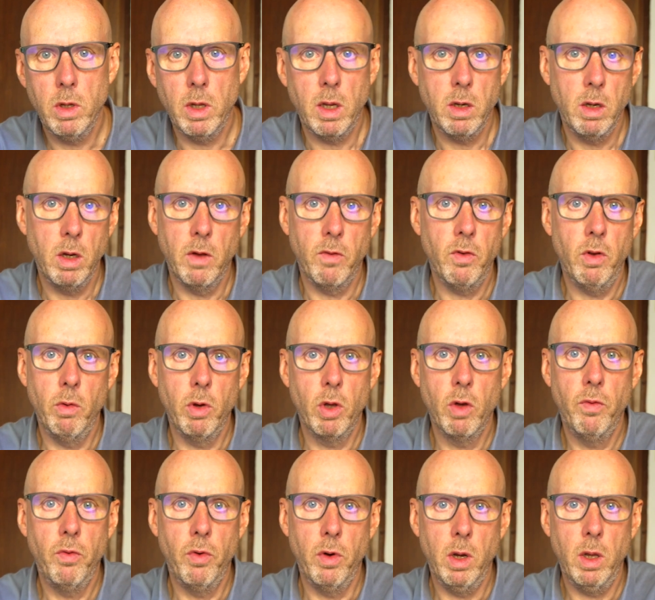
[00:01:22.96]
have your
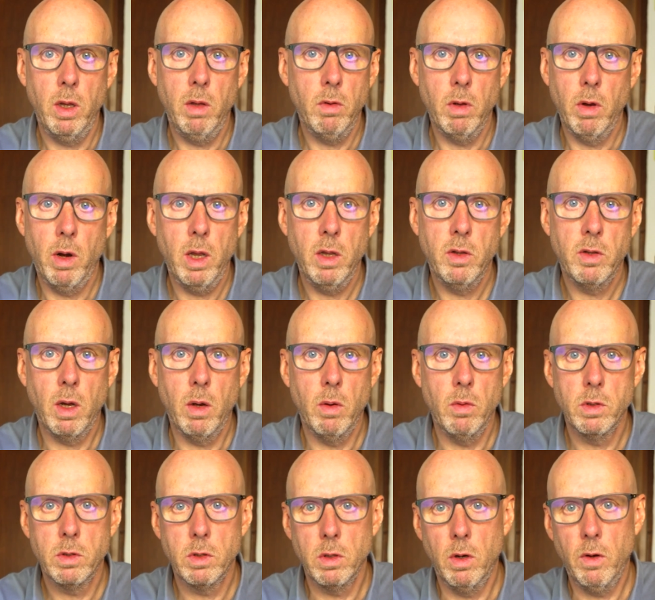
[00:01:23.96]
recovery, your 8
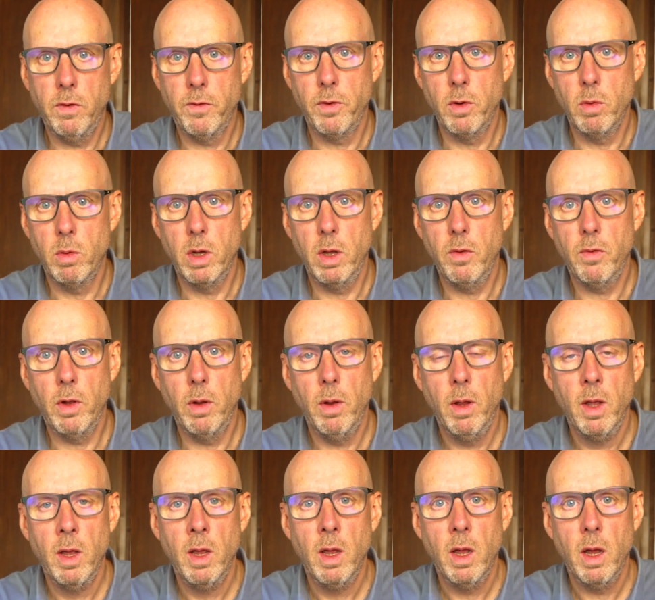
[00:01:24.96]
hours off or whatever,
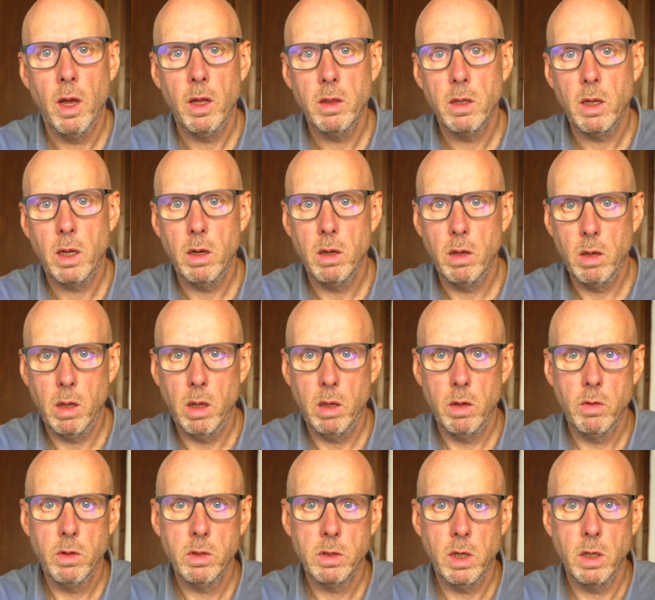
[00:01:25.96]
and then
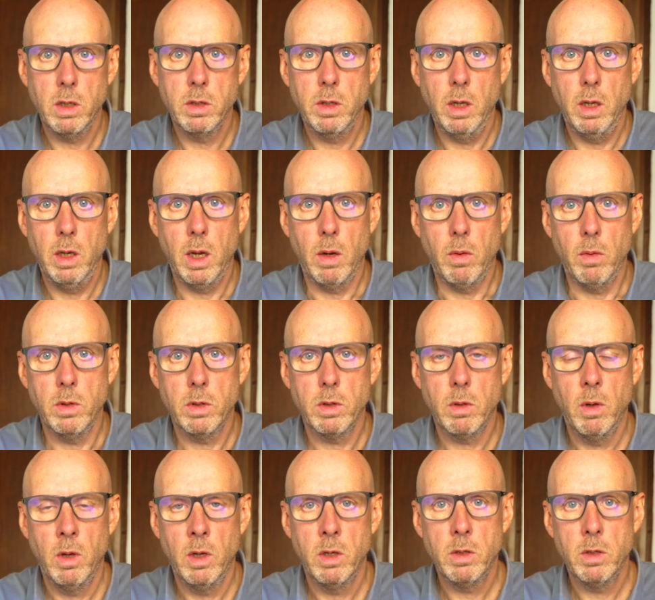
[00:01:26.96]
another 16 hours.